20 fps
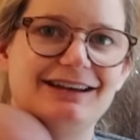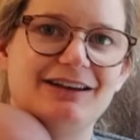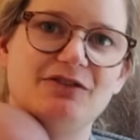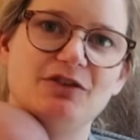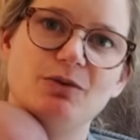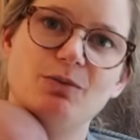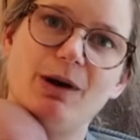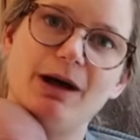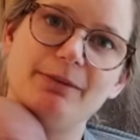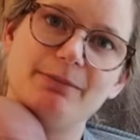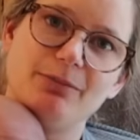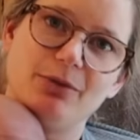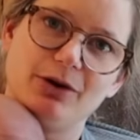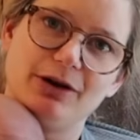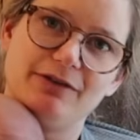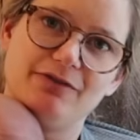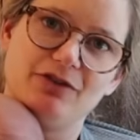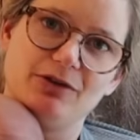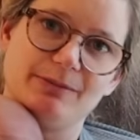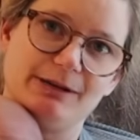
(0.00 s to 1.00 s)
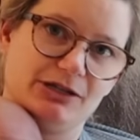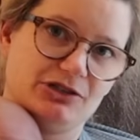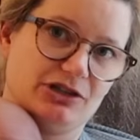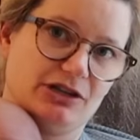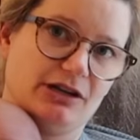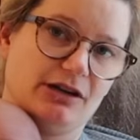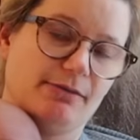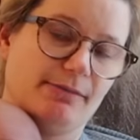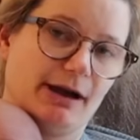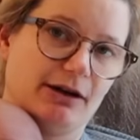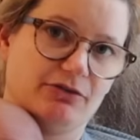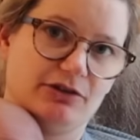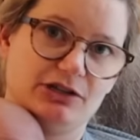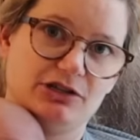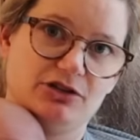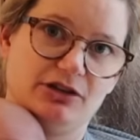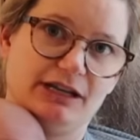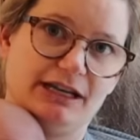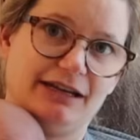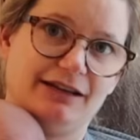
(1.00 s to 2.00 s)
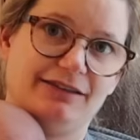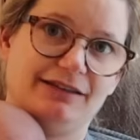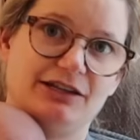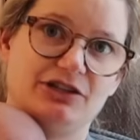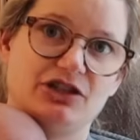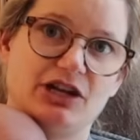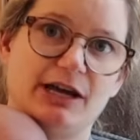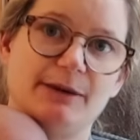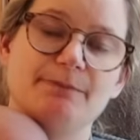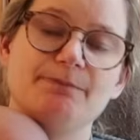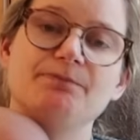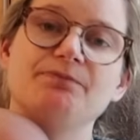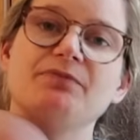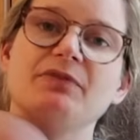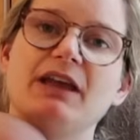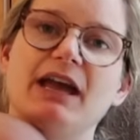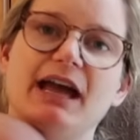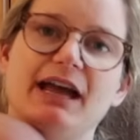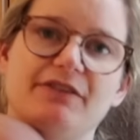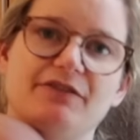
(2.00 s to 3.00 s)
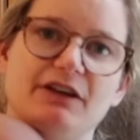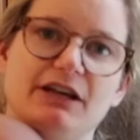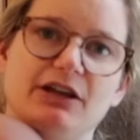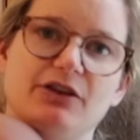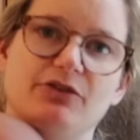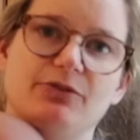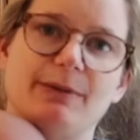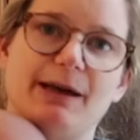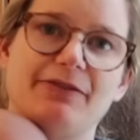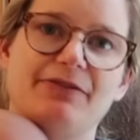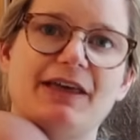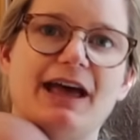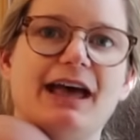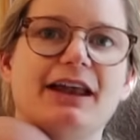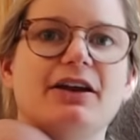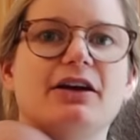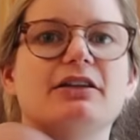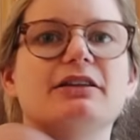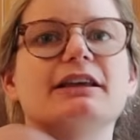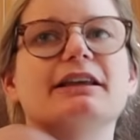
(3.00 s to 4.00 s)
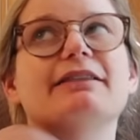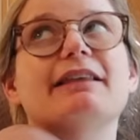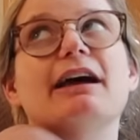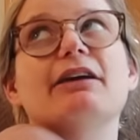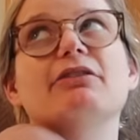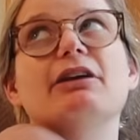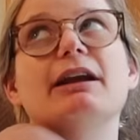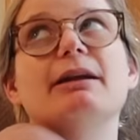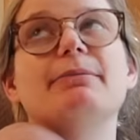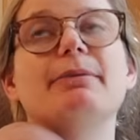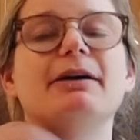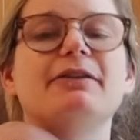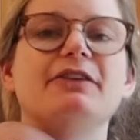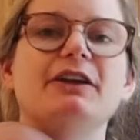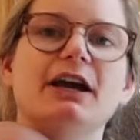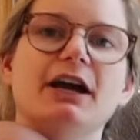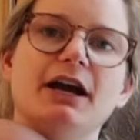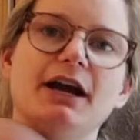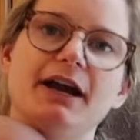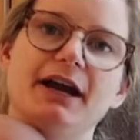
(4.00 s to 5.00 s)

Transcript: If you want more information about regional anesthesia, I have videos about that. I'll link that right above here.